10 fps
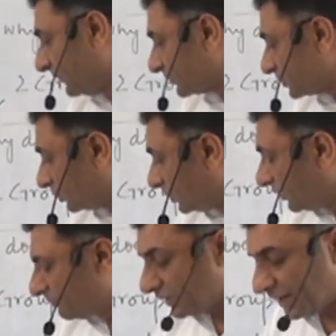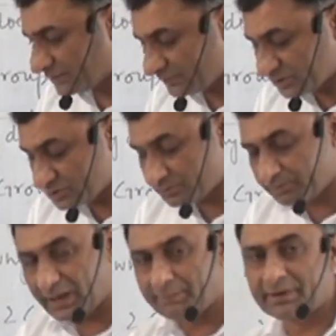So plot means
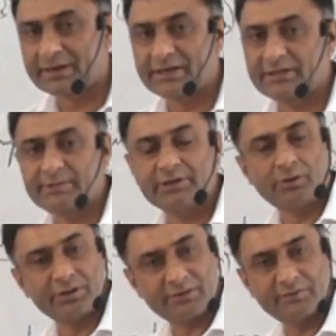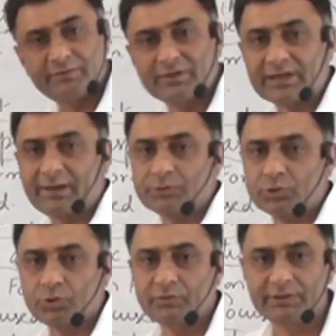proper arrangement. Now here we will come to
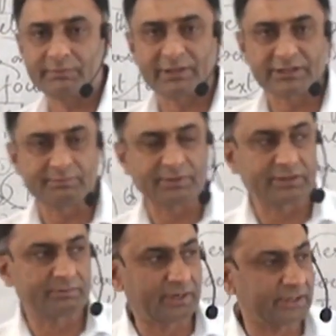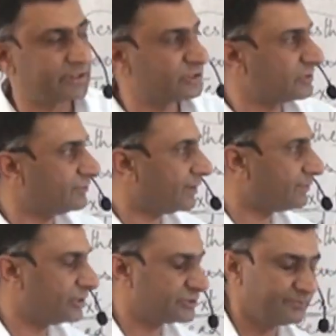know, by keeping in mind Russian
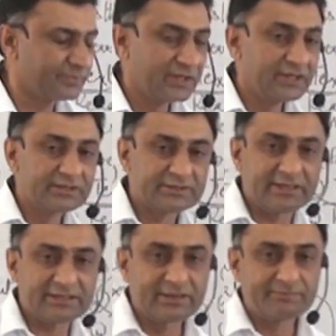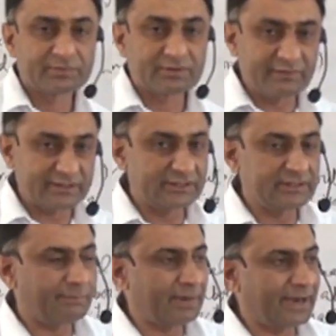formalism, that whether
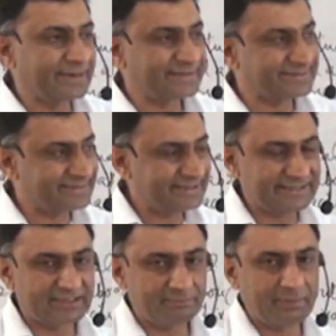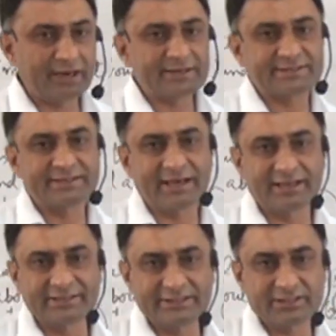the plot is linear, plot is
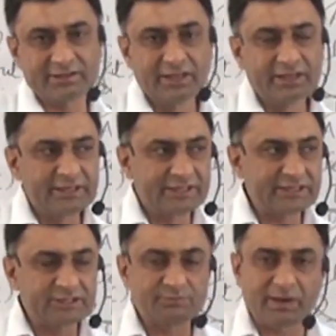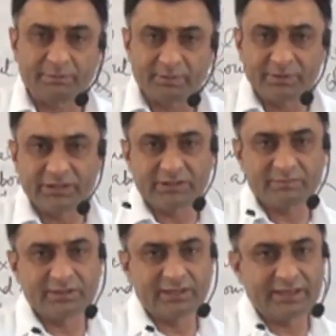non-linear, it has proper beginning,
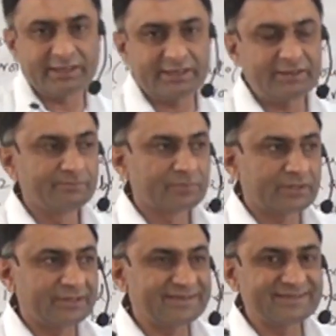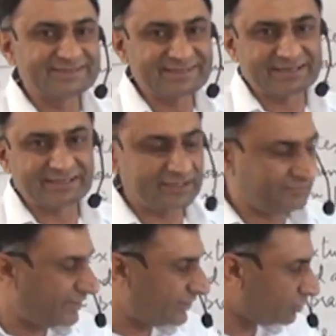middle and end, it is set in a
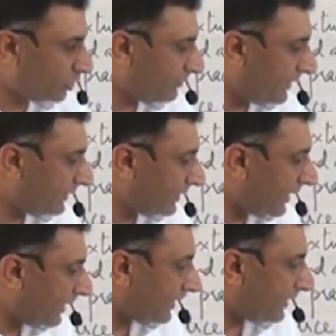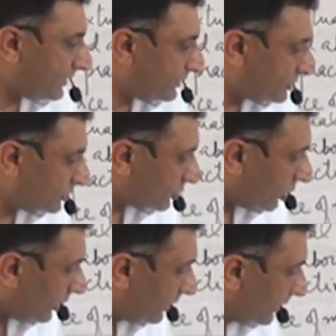very good manner or not. This is
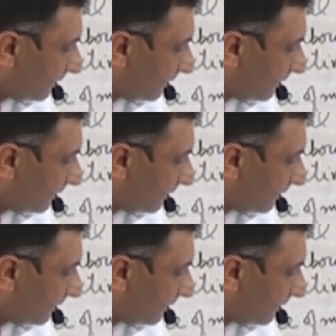called